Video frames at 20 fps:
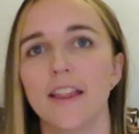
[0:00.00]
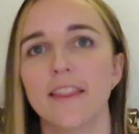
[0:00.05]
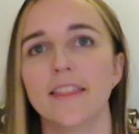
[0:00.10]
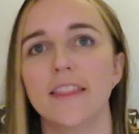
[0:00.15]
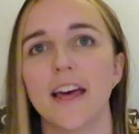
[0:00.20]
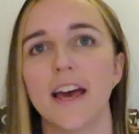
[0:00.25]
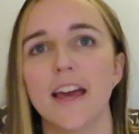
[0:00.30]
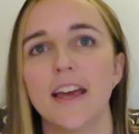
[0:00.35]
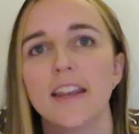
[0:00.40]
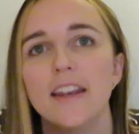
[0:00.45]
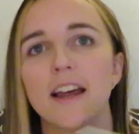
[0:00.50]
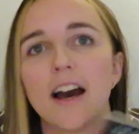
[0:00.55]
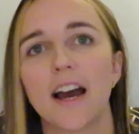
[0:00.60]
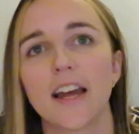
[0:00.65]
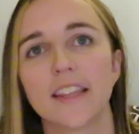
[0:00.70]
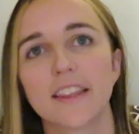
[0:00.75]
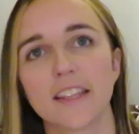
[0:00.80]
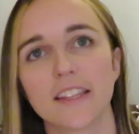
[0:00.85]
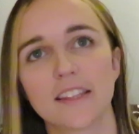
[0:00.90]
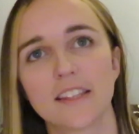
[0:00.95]
then
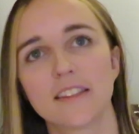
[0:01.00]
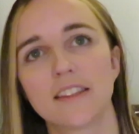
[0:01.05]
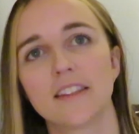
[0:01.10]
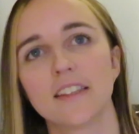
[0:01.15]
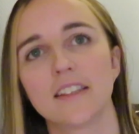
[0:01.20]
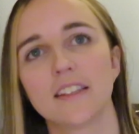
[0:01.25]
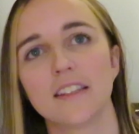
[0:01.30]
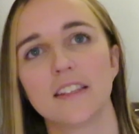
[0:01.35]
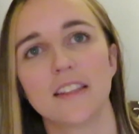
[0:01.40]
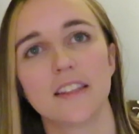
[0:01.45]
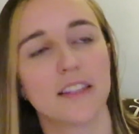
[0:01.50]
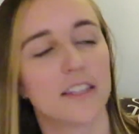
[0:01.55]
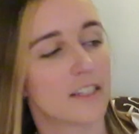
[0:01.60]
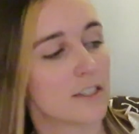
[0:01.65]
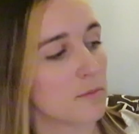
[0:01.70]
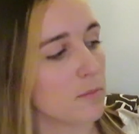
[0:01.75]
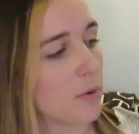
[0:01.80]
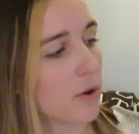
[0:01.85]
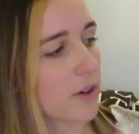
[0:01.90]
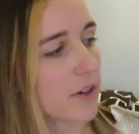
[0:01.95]
I think that
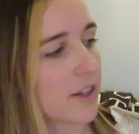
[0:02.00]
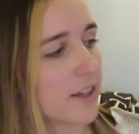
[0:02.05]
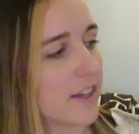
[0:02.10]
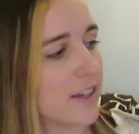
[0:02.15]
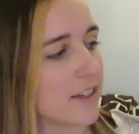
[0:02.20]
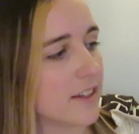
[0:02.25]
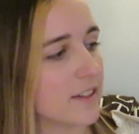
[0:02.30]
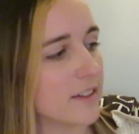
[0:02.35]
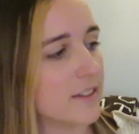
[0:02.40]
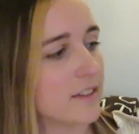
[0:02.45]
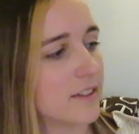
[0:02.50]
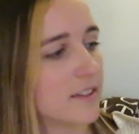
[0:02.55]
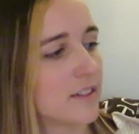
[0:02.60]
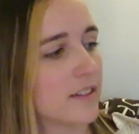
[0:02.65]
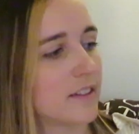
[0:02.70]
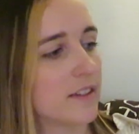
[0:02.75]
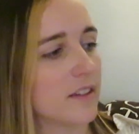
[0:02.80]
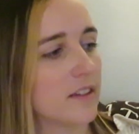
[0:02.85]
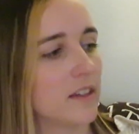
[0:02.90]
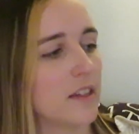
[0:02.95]
this book
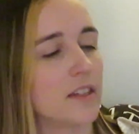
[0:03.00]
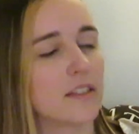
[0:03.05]
is,